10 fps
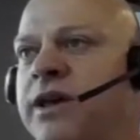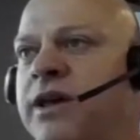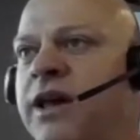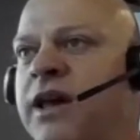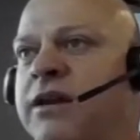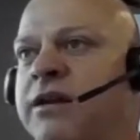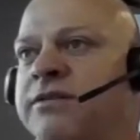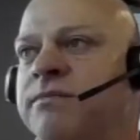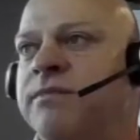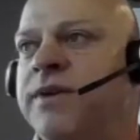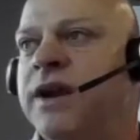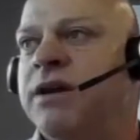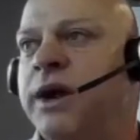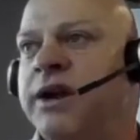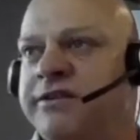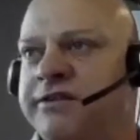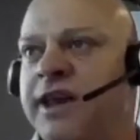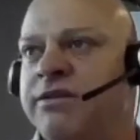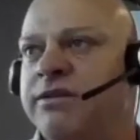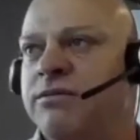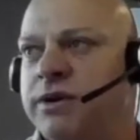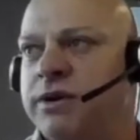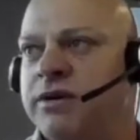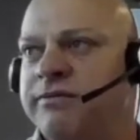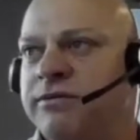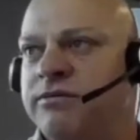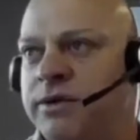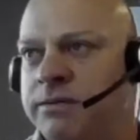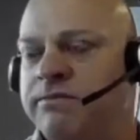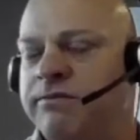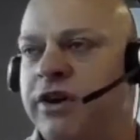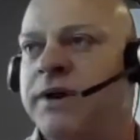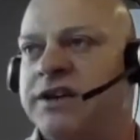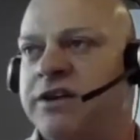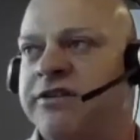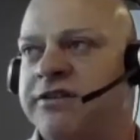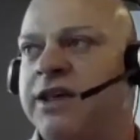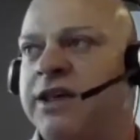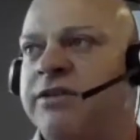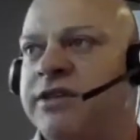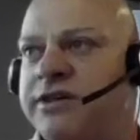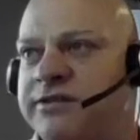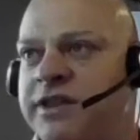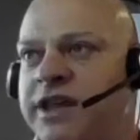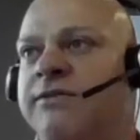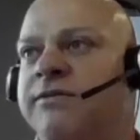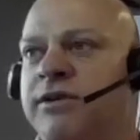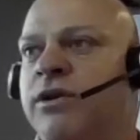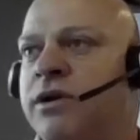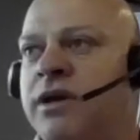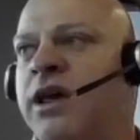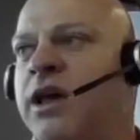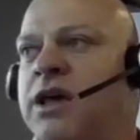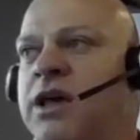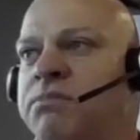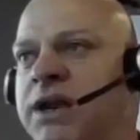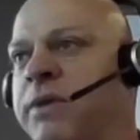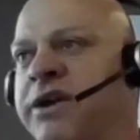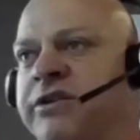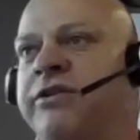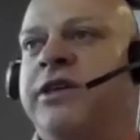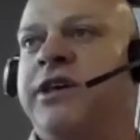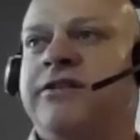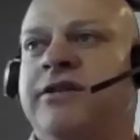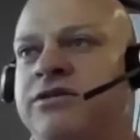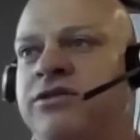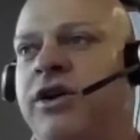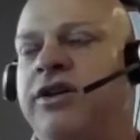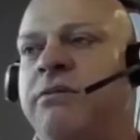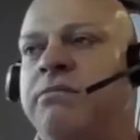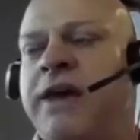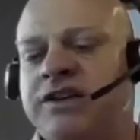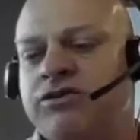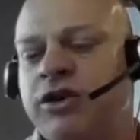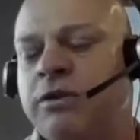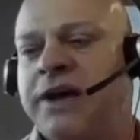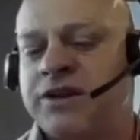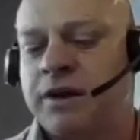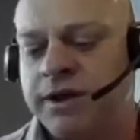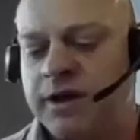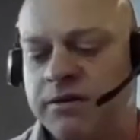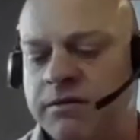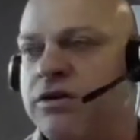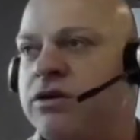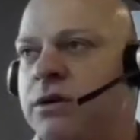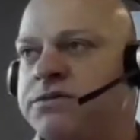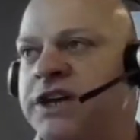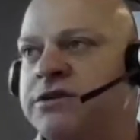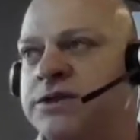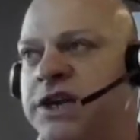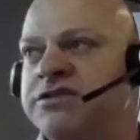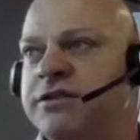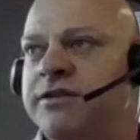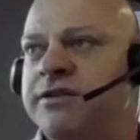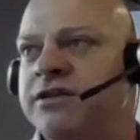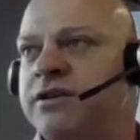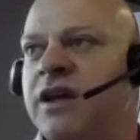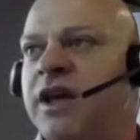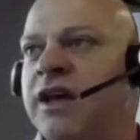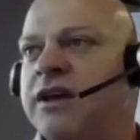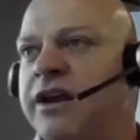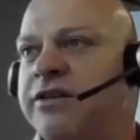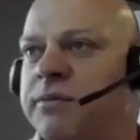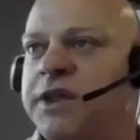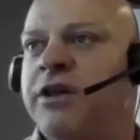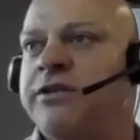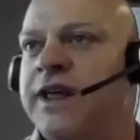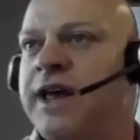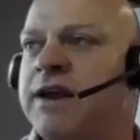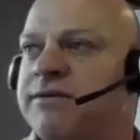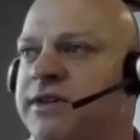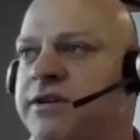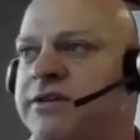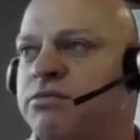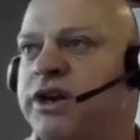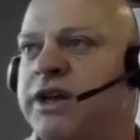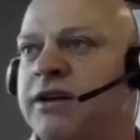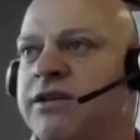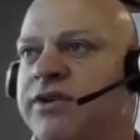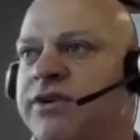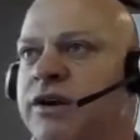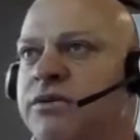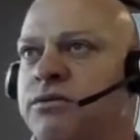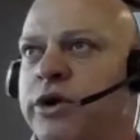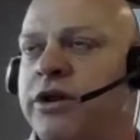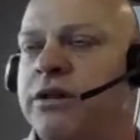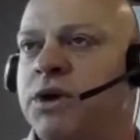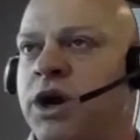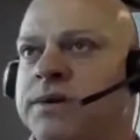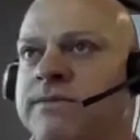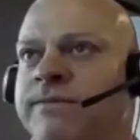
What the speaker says: And, you know, we very much understand that there's need for better measures of this, and trying to match up the climate change projections and getting something useful out of it is a pretty active area of work at the moment.